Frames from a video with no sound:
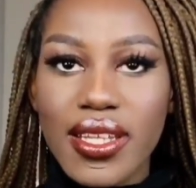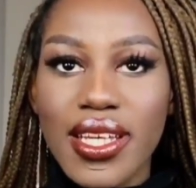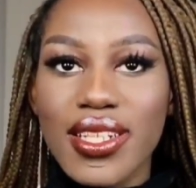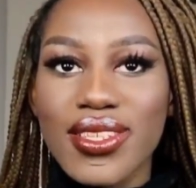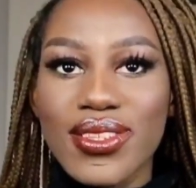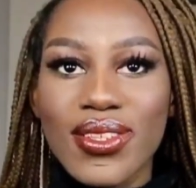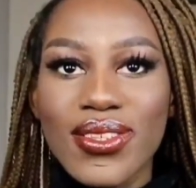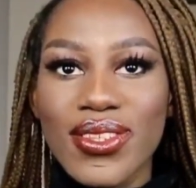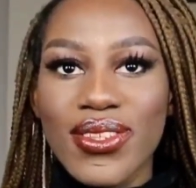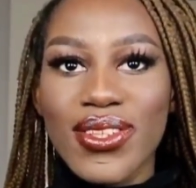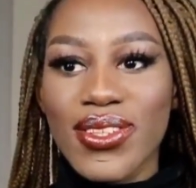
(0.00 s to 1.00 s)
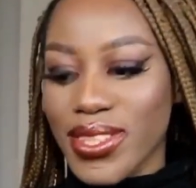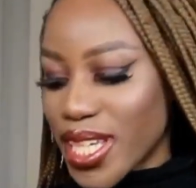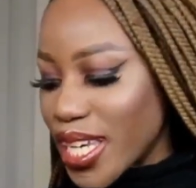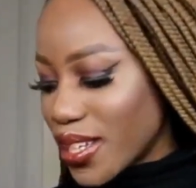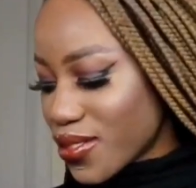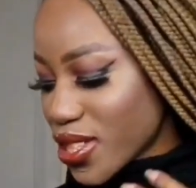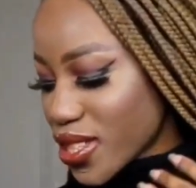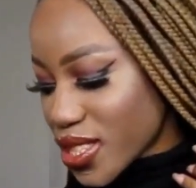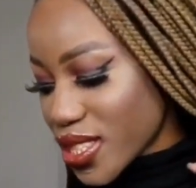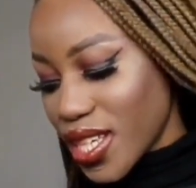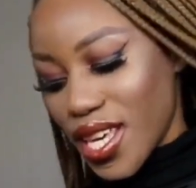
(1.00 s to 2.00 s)
That is so, so cute. I love
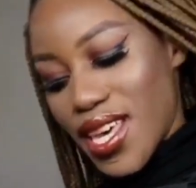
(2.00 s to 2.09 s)
it.